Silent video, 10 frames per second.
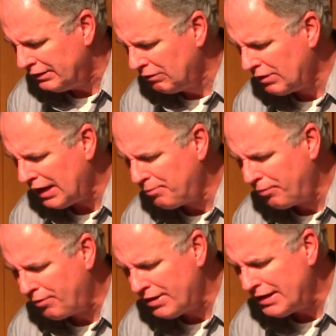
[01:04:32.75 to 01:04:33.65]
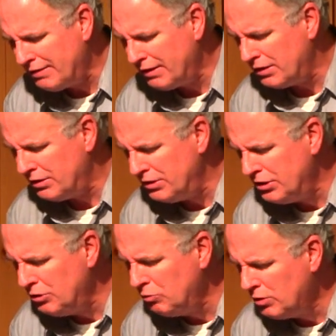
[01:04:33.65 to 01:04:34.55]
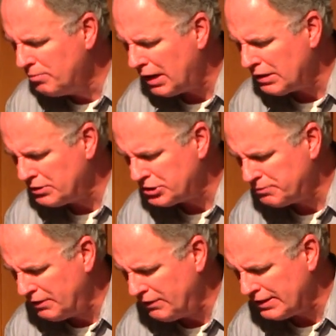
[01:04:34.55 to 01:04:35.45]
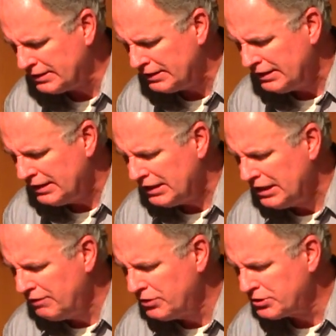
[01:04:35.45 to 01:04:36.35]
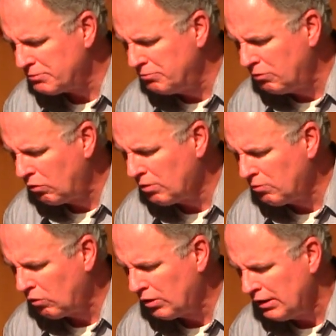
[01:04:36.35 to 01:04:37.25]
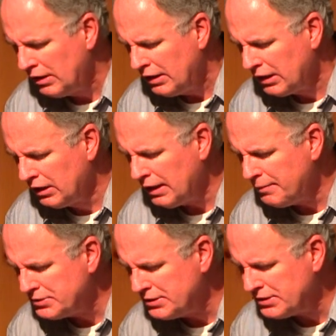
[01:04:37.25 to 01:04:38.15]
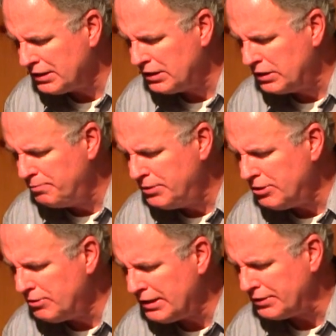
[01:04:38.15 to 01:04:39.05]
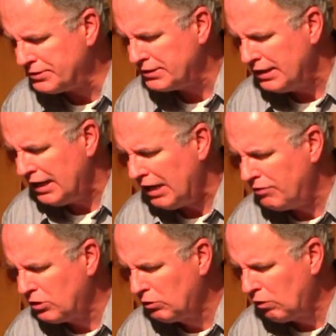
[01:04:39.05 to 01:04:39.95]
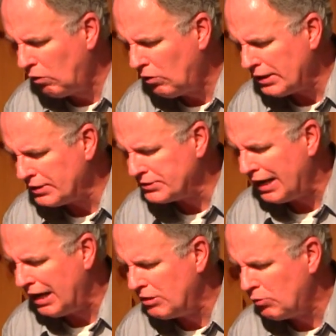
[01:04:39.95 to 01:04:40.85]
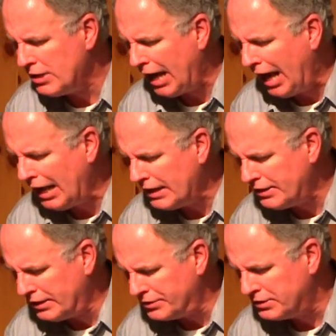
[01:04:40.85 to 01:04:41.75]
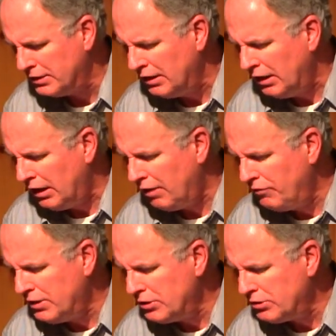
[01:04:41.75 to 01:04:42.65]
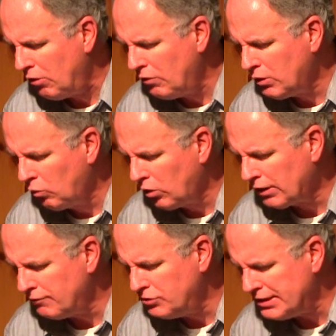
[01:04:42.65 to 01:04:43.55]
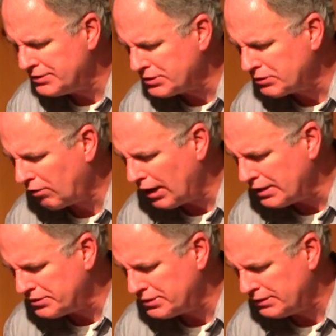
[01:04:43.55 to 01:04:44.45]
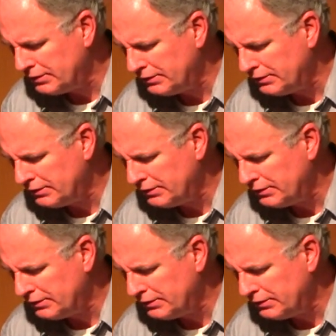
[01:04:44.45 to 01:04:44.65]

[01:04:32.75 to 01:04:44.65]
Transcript: Lord, I pray that you would, by your Spirit, give us more and more glimpses into the beauties and the glories and the realities of the atoning work of Jesus Christ.